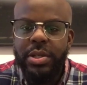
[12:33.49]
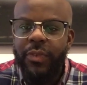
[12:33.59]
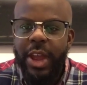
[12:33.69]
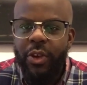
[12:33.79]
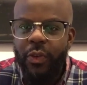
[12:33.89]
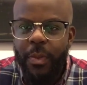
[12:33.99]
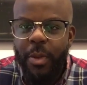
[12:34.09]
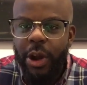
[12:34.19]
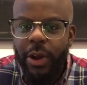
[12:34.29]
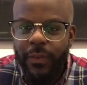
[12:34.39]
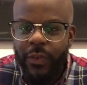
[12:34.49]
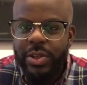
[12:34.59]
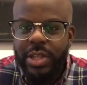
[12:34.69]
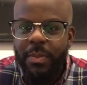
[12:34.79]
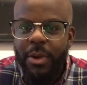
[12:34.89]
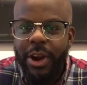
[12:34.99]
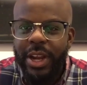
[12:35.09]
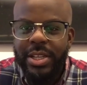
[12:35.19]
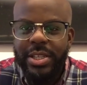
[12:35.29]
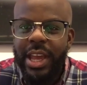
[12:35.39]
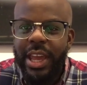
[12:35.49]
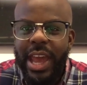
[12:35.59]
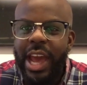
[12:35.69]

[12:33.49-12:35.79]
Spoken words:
the Vancouver real estate market is like